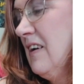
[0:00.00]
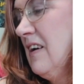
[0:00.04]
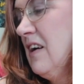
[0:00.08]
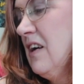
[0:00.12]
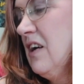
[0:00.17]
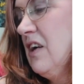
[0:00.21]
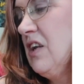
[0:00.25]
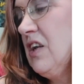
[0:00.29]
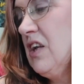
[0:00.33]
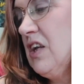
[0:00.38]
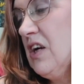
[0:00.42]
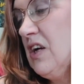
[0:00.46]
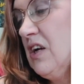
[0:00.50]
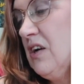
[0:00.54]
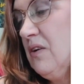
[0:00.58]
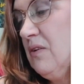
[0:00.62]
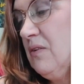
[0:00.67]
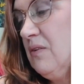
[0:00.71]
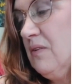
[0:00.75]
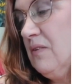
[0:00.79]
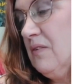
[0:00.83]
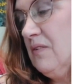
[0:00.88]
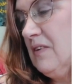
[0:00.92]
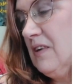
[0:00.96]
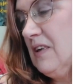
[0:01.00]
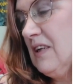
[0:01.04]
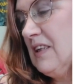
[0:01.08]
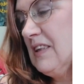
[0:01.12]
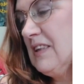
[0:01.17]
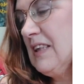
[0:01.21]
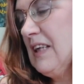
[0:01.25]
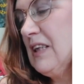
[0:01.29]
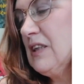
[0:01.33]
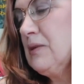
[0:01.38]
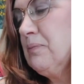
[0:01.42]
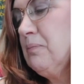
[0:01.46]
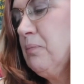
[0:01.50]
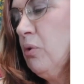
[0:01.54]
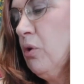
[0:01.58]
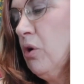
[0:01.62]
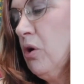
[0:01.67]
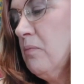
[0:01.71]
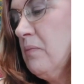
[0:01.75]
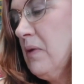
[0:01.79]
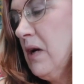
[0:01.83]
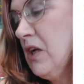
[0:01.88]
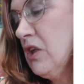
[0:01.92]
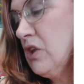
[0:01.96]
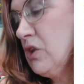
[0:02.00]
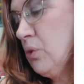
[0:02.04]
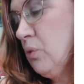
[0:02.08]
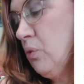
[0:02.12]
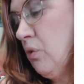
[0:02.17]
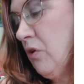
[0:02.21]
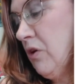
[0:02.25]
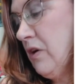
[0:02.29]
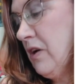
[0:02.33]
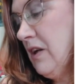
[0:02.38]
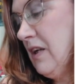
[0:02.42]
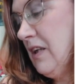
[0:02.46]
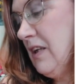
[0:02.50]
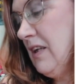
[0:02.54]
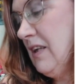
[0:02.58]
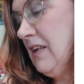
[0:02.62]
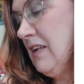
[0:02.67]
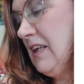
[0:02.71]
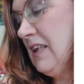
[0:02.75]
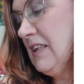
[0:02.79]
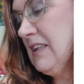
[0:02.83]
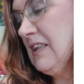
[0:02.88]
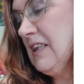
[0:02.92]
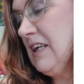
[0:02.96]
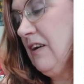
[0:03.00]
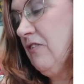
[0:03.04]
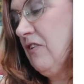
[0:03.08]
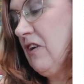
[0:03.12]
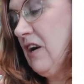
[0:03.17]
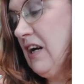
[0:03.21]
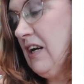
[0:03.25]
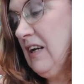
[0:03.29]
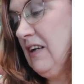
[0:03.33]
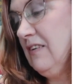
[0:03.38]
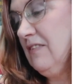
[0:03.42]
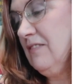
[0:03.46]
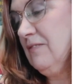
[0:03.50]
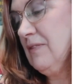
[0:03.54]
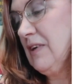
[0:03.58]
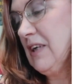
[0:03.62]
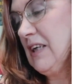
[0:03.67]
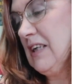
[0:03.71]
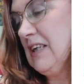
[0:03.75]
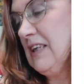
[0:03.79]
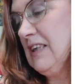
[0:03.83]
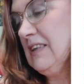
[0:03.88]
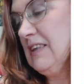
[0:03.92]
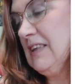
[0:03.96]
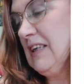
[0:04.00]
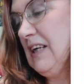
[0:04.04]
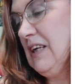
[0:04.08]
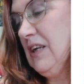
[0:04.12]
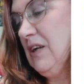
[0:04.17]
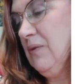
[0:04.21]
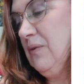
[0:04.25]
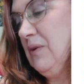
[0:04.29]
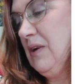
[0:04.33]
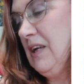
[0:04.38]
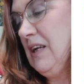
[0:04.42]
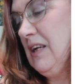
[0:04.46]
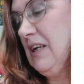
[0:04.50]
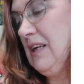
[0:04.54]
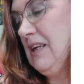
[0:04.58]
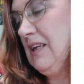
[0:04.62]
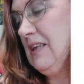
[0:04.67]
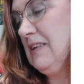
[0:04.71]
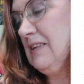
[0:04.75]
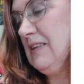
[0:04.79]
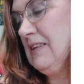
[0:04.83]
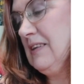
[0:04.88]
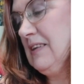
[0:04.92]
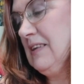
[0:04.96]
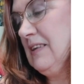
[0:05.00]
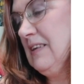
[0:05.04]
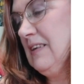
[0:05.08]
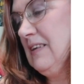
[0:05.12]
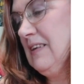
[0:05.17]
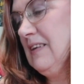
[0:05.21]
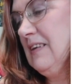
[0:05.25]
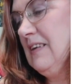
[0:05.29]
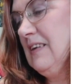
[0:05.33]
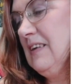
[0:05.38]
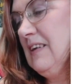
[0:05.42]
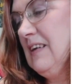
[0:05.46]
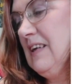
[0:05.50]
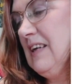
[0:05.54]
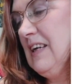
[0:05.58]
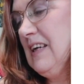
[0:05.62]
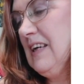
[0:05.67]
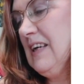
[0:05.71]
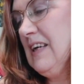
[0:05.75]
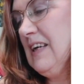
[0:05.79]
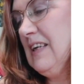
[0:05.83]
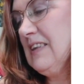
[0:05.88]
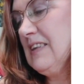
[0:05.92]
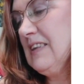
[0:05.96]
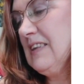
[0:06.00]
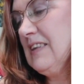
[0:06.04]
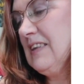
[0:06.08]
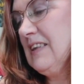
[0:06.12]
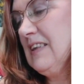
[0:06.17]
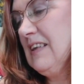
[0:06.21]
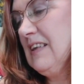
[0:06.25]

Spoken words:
No. It says poor man's orchid. That's not right because I know what it is. It's